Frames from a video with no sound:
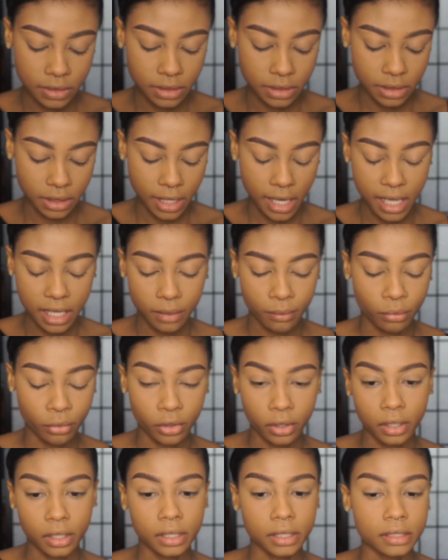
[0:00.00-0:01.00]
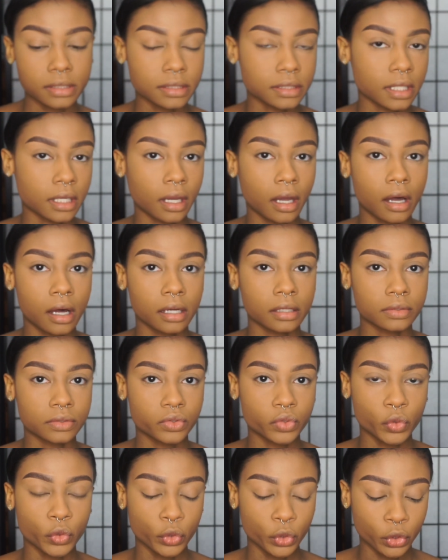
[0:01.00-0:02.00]
to kind of bronze and
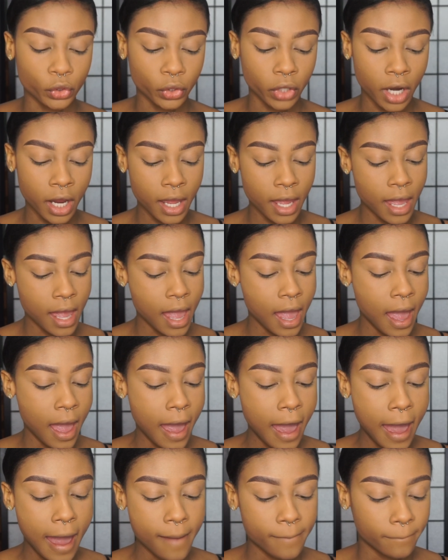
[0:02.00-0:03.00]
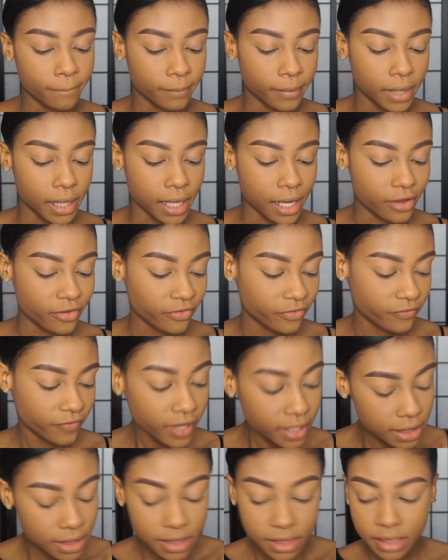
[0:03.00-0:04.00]
contour my
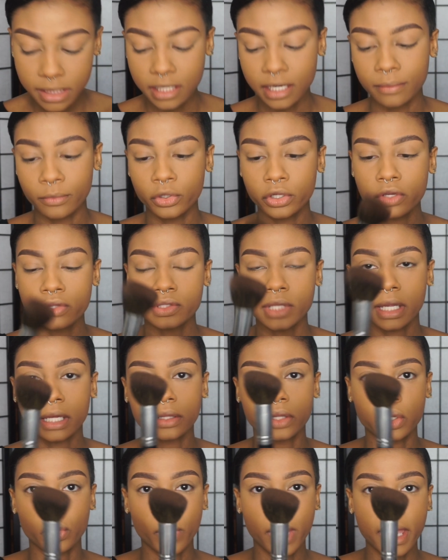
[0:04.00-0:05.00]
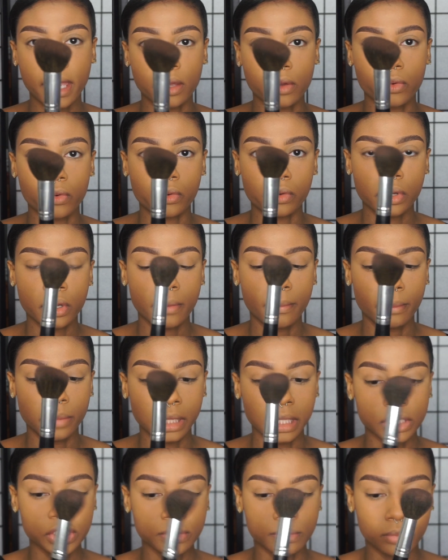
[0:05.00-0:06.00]
face. And I'm going to use like a little angled
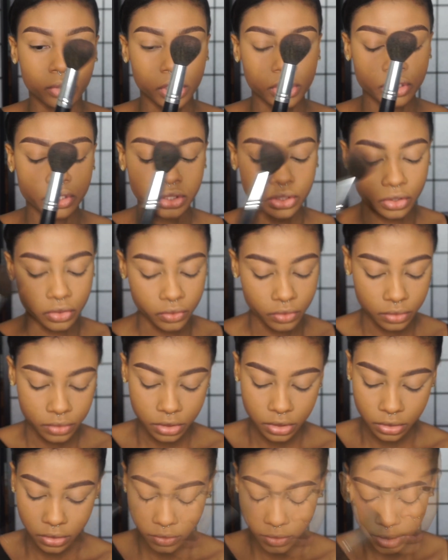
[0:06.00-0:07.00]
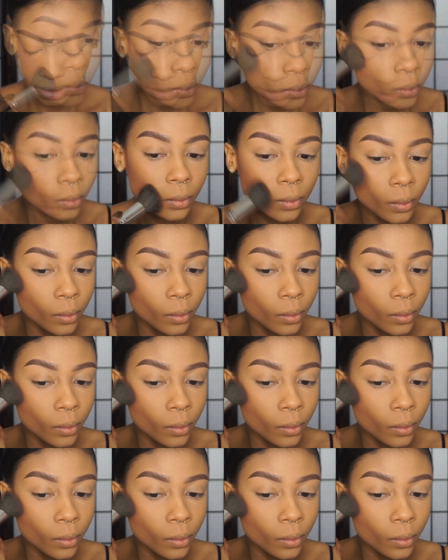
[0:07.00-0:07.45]
blush brush to do this.